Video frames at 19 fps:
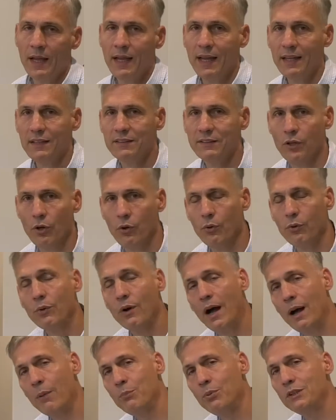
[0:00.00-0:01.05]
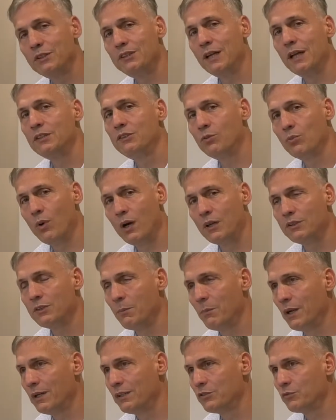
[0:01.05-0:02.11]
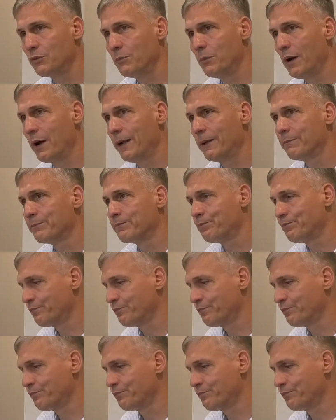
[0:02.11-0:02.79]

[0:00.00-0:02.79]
And so I appreciate you watching Mondays with Mike.